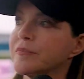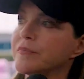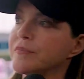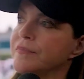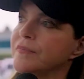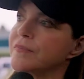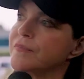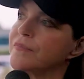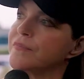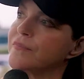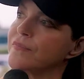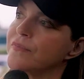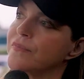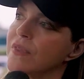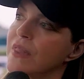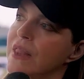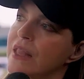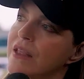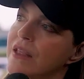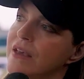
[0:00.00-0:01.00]
and
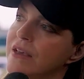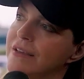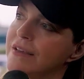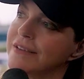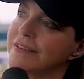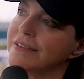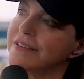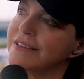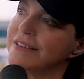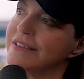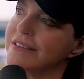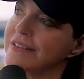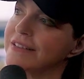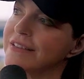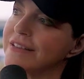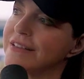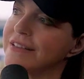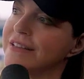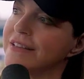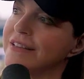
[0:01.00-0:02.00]
it's kind of been answered
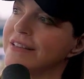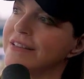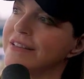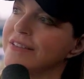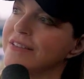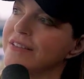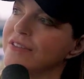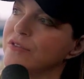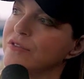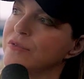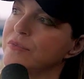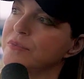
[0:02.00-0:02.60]
along the way, but